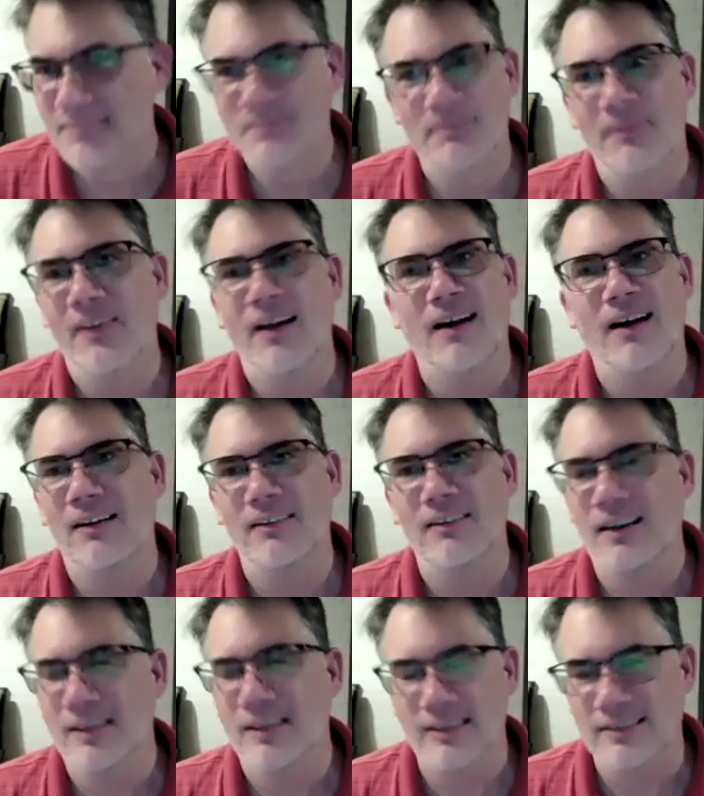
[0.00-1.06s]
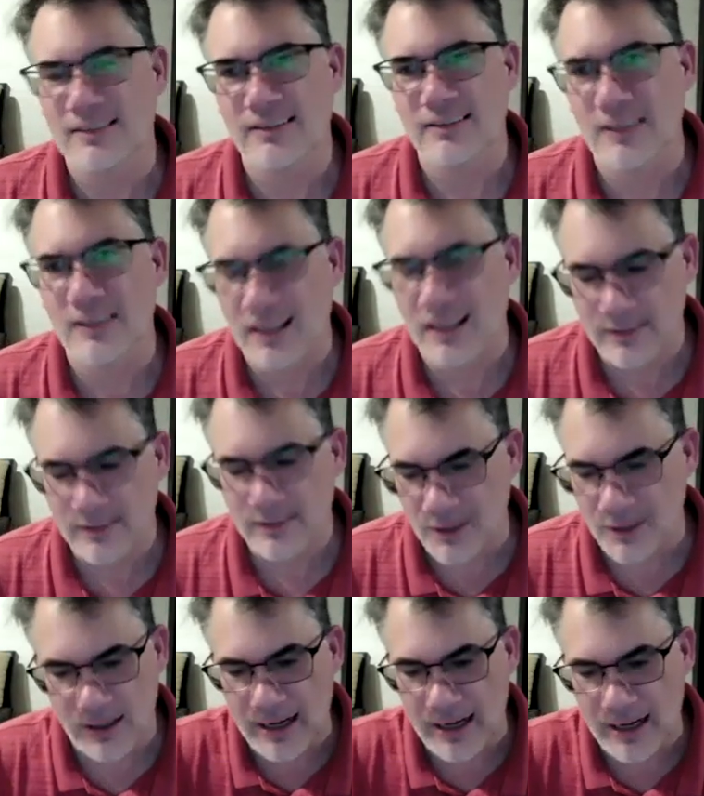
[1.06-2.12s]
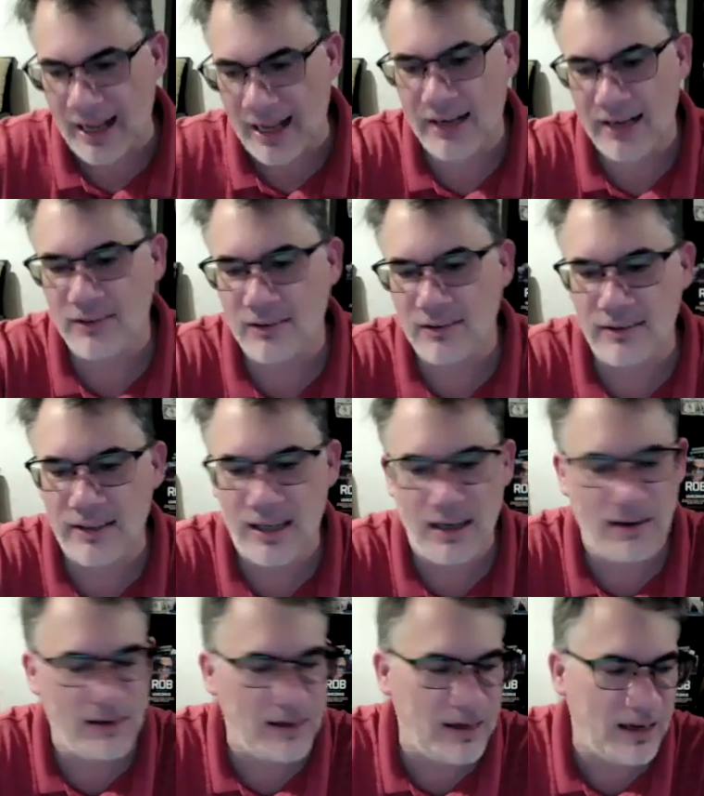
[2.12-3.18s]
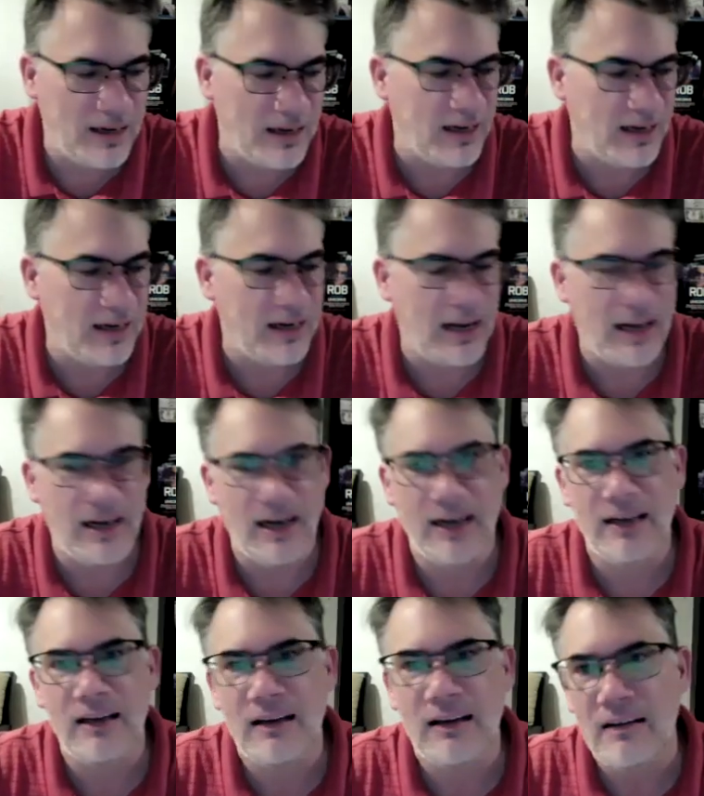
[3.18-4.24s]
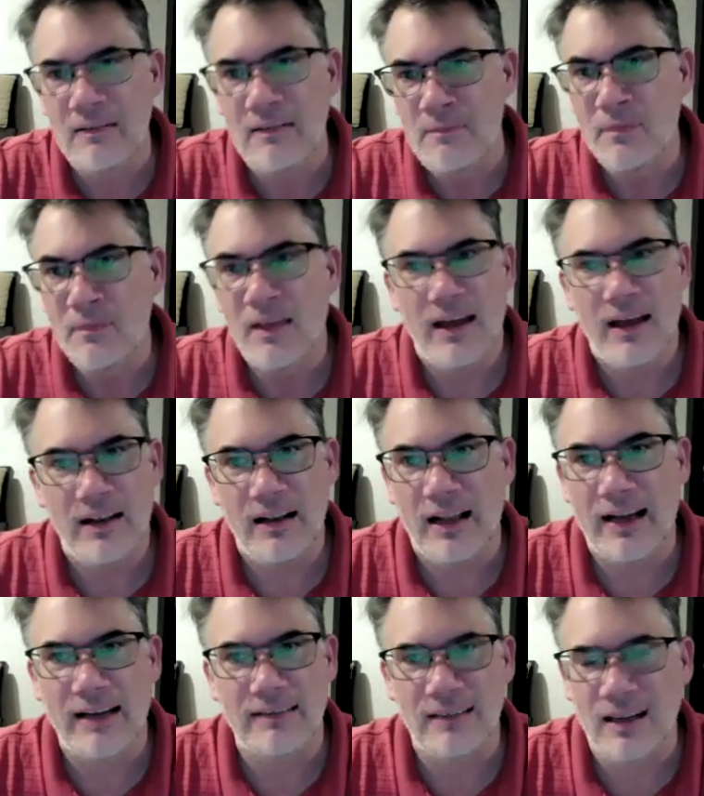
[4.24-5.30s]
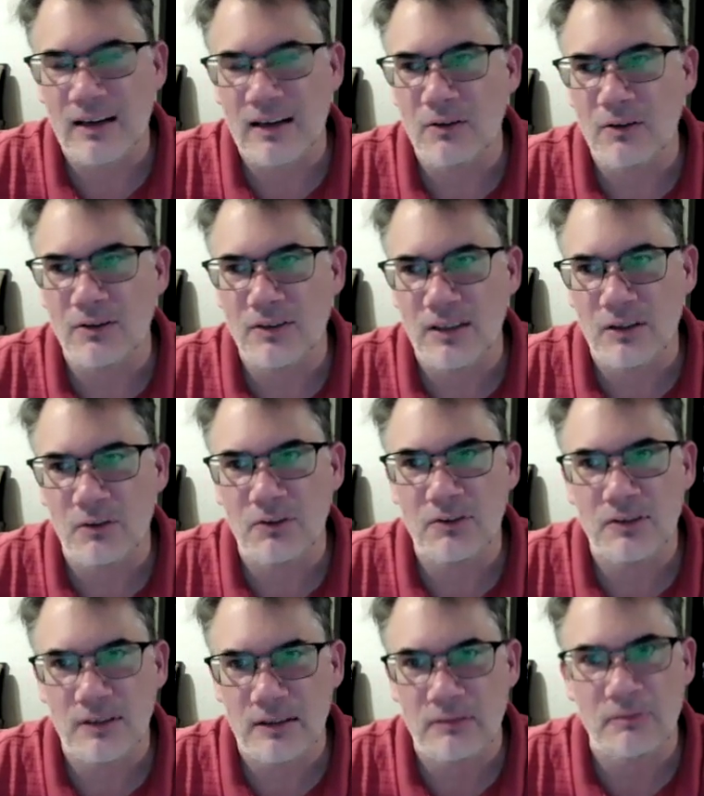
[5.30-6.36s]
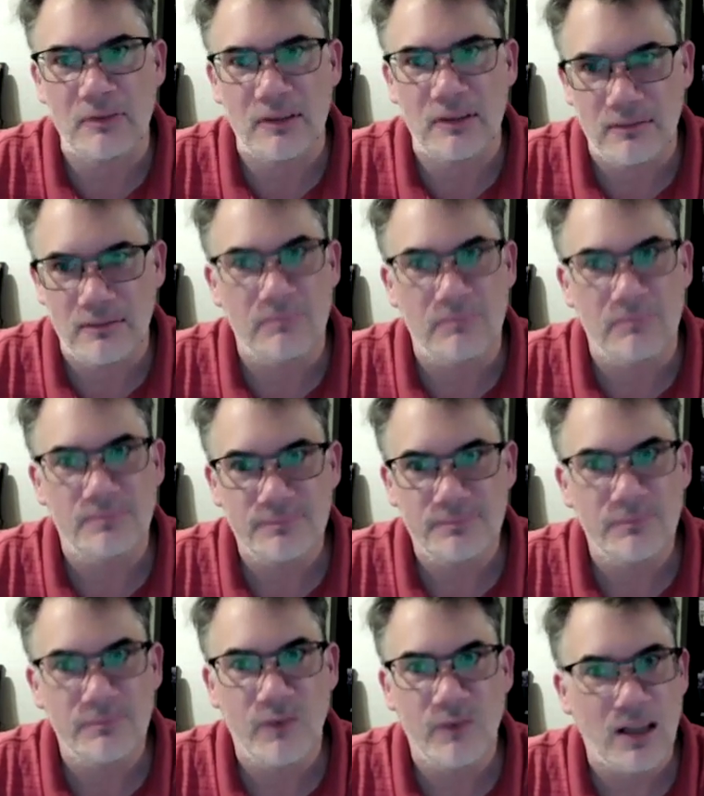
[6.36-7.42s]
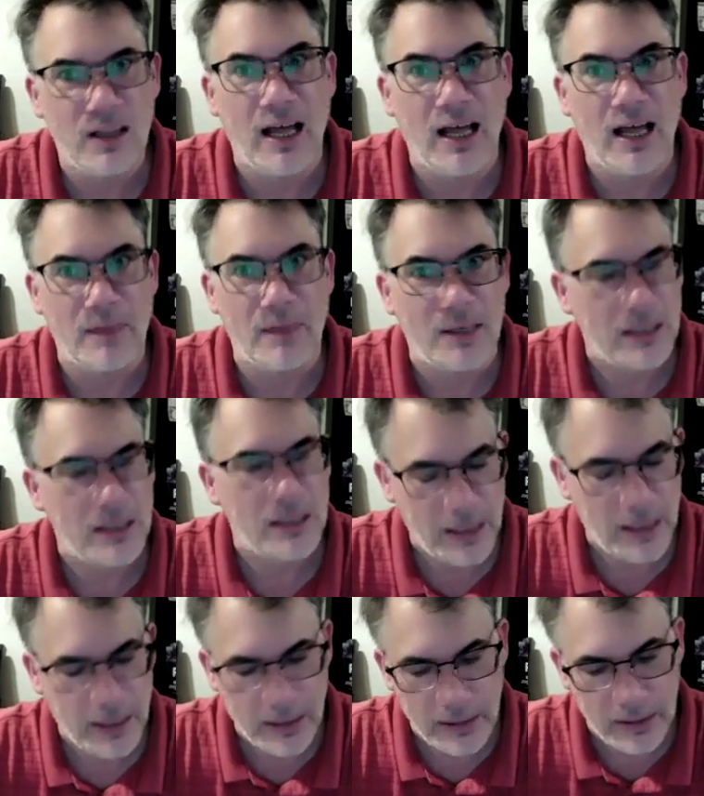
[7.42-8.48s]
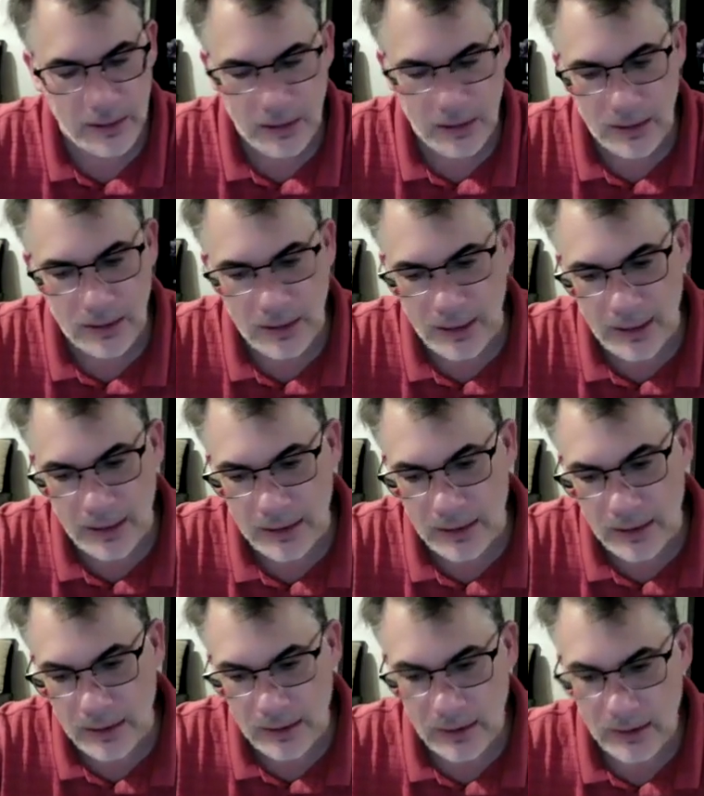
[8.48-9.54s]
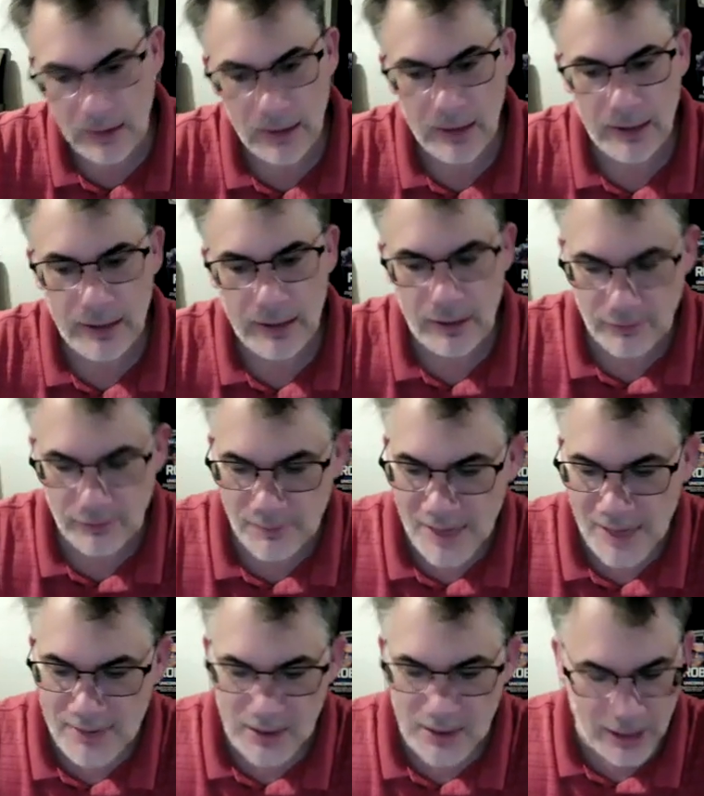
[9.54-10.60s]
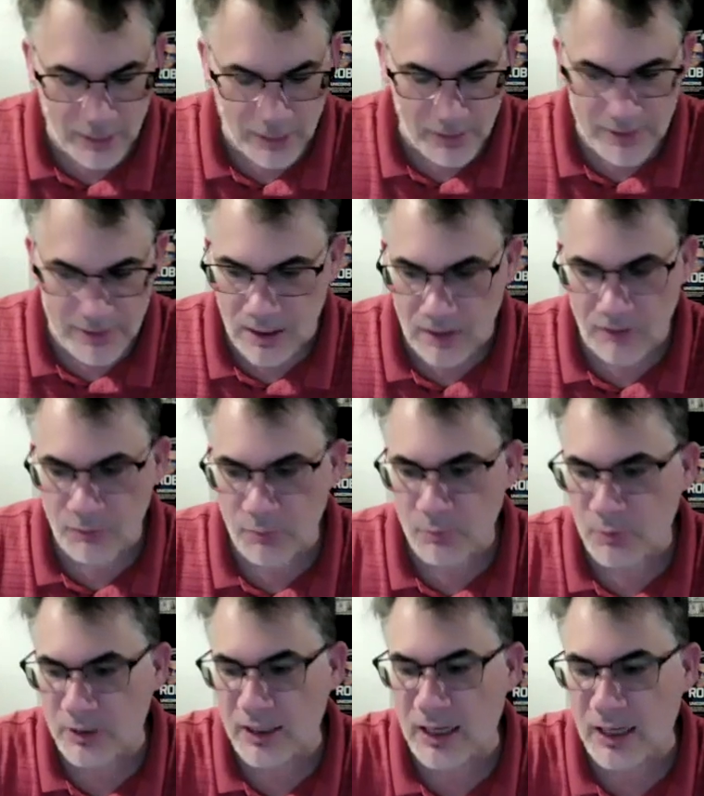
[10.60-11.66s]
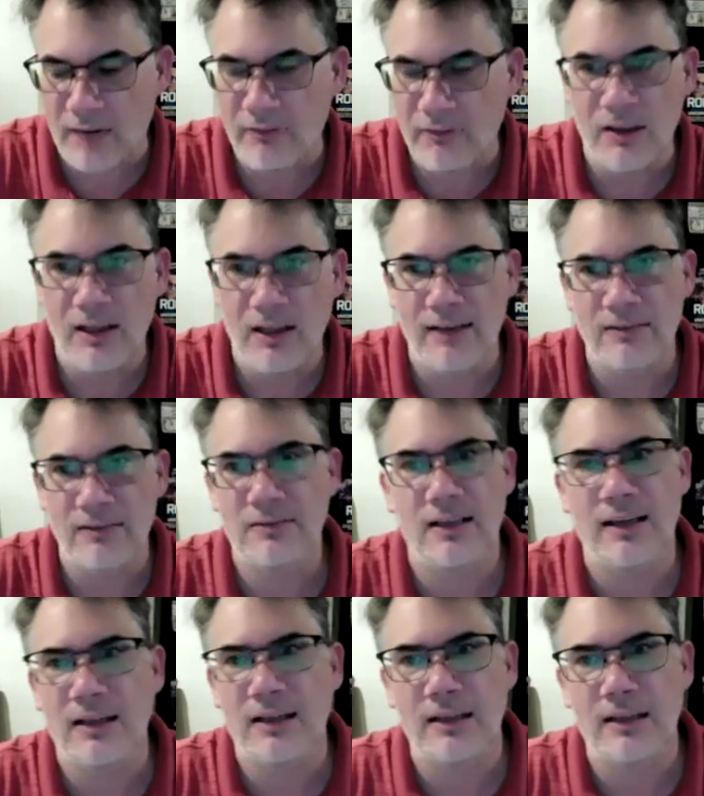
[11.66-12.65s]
no, no, this isn't no. And I had to turn her down. And, and, and I, and like I said, it was, it was it, a lot of money. And, uh, and, you know, sometimes I kick myself, but then I realize it's like,